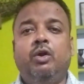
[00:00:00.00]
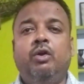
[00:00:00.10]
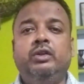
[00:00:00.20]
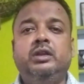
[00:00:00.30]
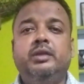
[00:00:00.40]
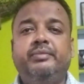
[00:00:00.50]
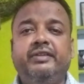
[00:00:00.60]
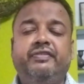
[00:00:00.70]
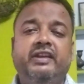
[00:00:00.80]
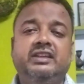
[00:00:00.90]
on
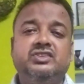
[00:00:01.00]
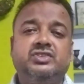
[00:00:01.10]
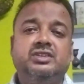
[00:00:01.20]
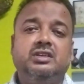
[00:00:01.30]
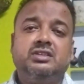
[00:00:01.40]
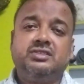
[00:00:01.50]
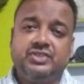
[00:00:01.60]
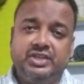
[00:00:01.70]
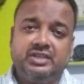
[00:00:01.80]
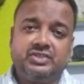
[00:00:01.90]
preference
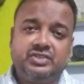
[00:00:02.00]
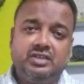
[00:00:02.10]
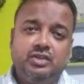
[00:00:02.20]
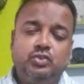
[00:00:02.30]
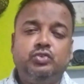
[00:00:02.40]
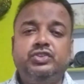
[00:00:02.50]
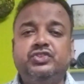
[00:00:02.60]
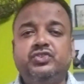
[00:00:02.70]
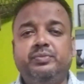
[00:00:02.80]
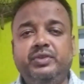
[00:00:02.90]
shares. To
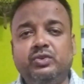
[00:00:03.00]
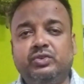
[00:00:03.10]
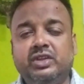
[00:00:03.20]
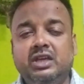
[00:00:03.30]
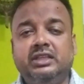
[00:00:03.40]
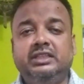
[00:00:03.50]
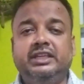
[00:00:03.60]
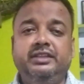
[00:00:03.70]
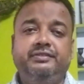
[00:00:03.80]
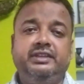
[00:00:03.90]
distribute the
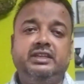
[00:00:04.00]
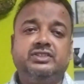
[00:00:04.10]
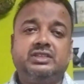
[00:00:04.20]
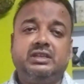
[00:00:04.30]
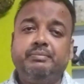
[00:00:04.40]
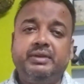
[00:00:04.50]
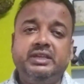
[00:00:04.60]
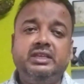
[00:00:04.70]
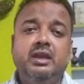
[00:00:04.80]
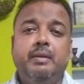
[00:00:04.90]
dividends,
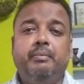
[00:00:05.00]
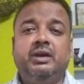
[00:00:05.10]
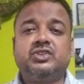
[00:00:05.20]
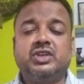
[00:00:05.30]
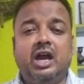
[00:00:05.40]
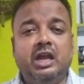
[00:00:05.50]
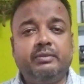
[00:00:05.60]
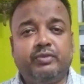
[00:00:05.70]
company must earn